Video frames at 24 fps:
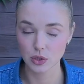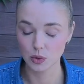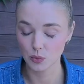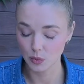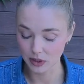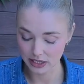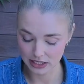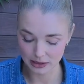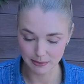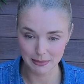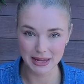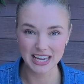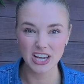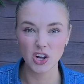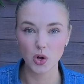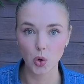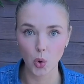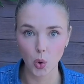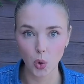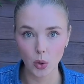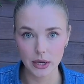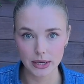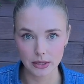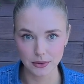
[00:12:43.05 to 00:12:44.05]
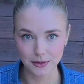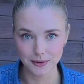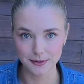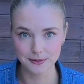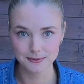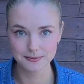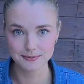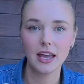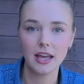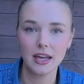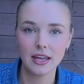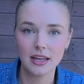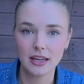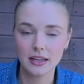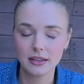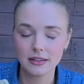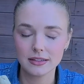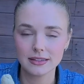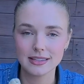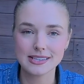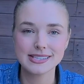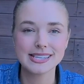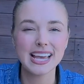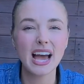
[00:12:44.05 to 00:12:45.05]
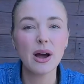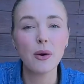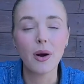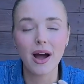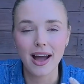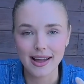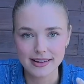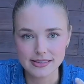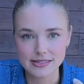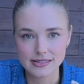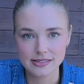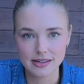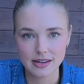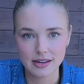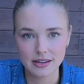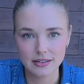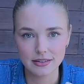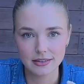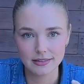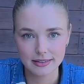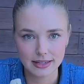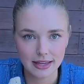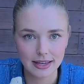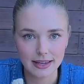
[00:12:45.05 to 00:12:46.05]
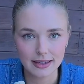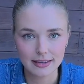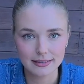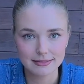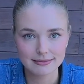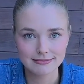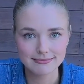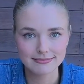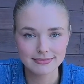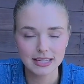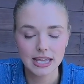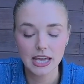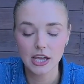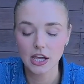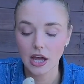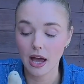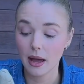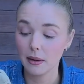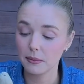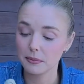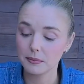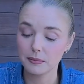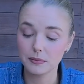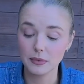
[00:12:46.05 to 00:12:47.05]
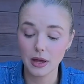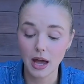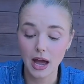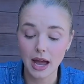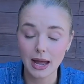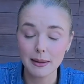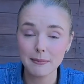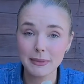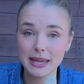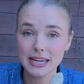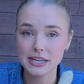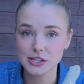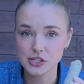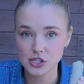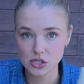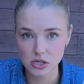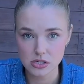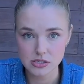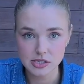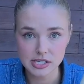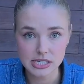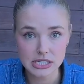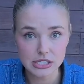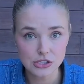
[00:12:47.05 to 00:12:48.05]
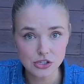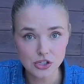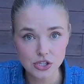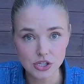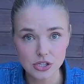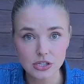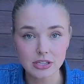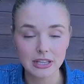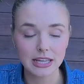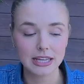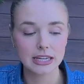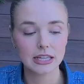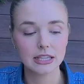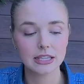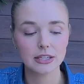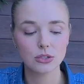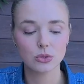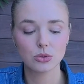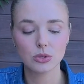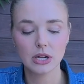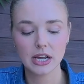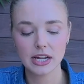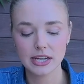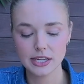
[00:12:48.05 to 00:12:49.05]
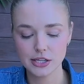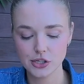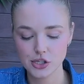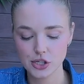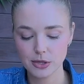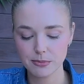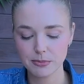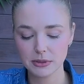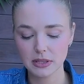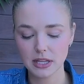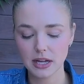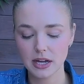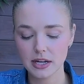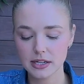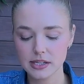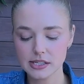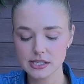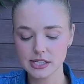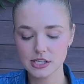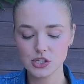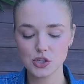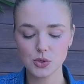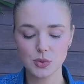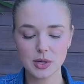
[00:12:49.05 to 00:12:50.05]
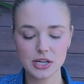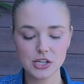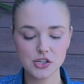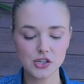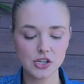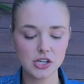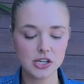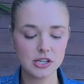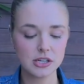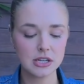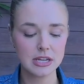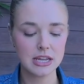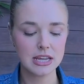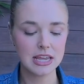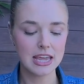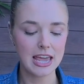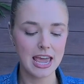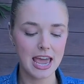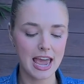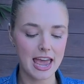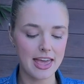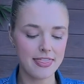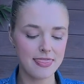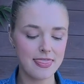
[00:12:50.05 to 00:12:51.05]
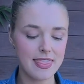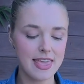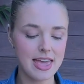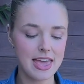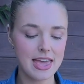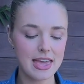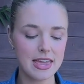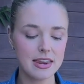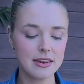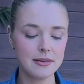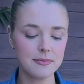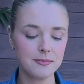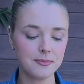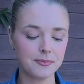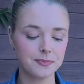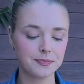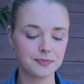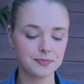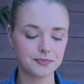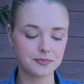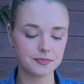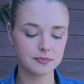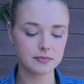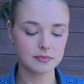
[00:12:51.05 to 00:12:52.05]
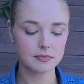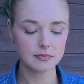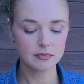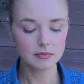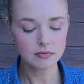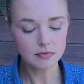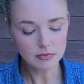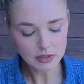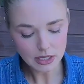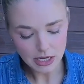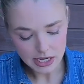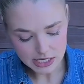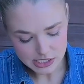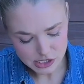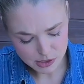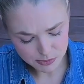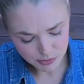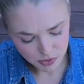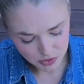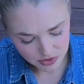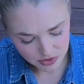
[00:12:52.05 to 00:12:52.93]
We're gonna make a coil. This is how I start, okay? I make a sausage, like a little kind of chipolata situation, and then I smooth